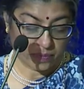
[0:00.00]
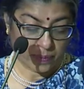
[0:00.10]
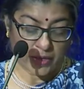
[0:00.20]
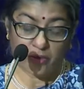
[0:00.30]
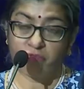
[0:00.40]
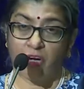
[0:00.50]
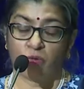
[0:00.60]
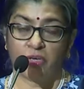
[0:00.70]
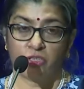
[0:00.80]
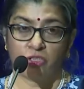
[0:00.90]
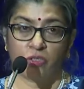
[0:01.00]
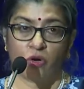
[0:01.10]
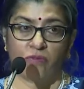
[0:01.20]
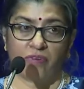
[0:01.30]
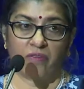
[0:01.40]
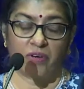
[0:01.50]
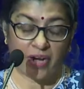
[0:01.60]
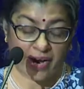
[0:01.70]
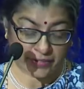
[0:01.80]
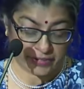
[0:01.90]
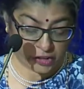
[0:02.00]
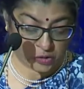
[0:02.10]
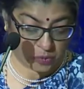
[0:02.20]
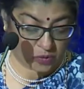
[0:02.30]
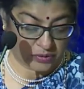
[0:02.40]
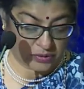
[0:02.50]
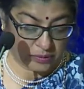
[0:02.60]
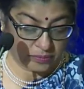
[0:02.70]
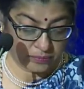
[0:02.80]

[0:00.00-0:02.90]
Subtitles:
and the foundation of our Act East policy.